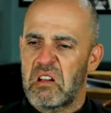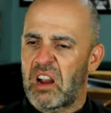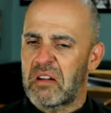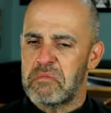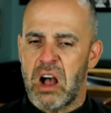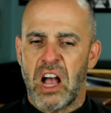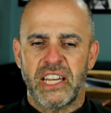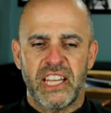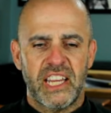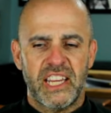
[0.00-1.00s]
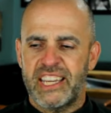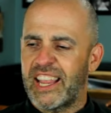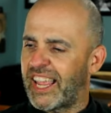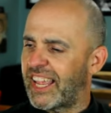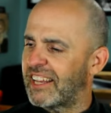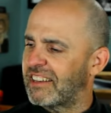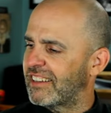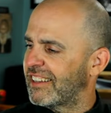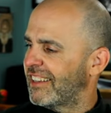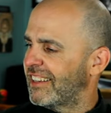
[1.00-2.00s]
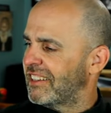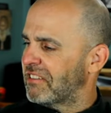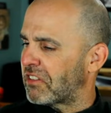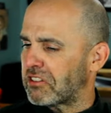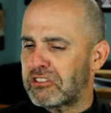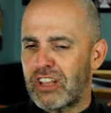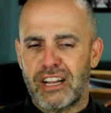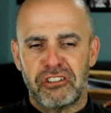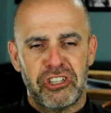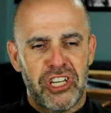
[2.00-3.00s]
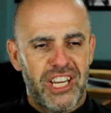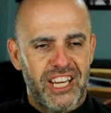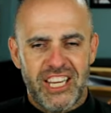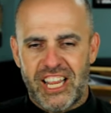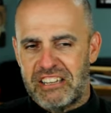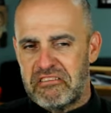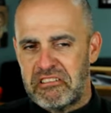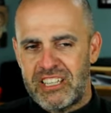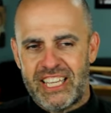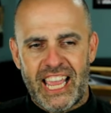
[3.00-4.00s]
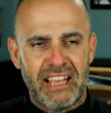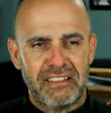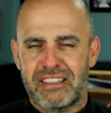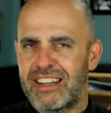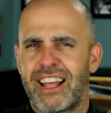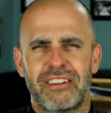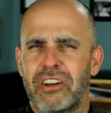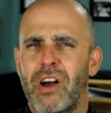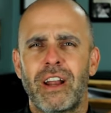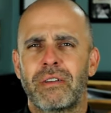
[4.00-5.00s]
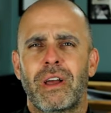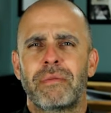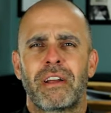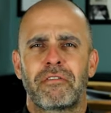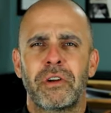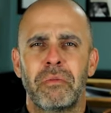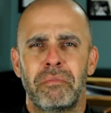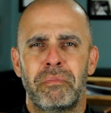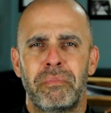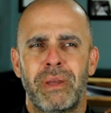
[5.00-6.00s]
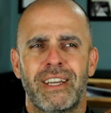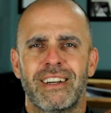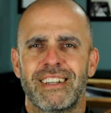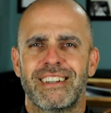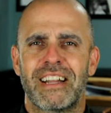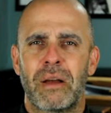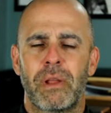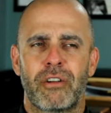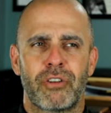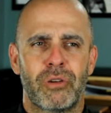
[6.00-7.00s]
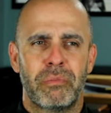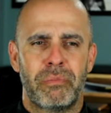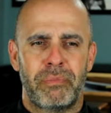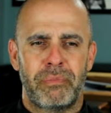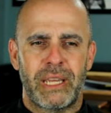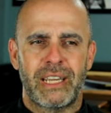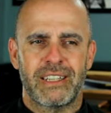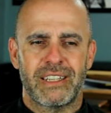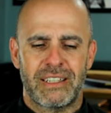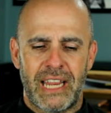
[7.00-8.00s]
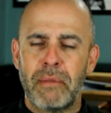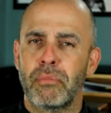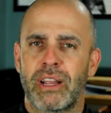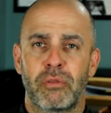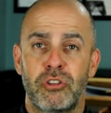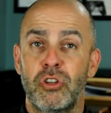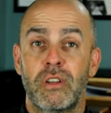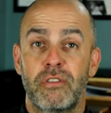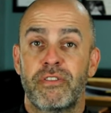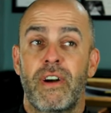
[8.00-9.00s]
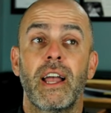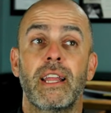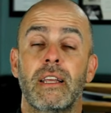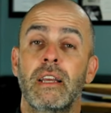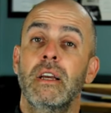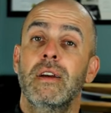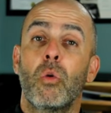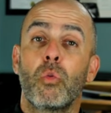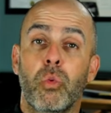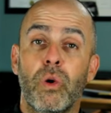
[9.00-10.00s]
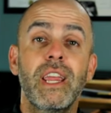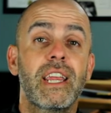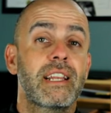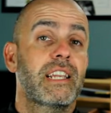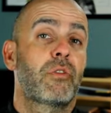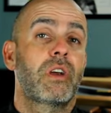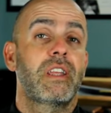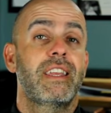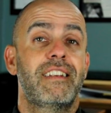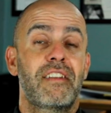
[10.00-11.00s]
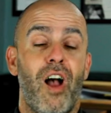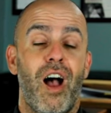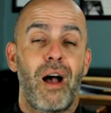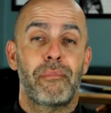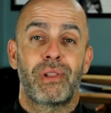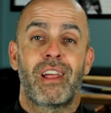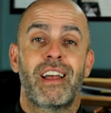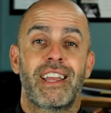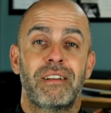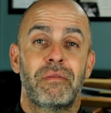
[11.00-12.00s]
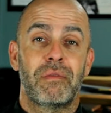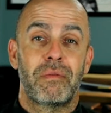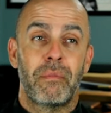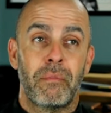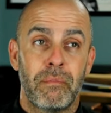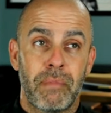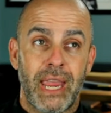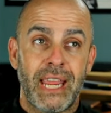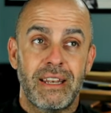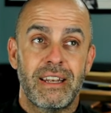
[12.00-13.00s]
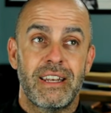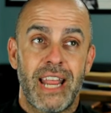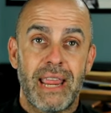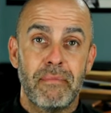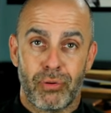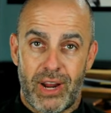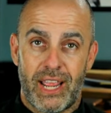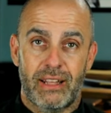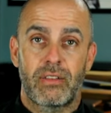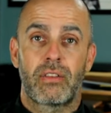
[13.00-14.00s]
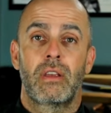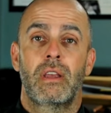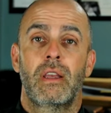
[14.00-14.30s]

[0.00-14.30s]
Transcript: Armani and Versace and Guess, and I'm not real big on name brands, but you can find really, really top line main name brands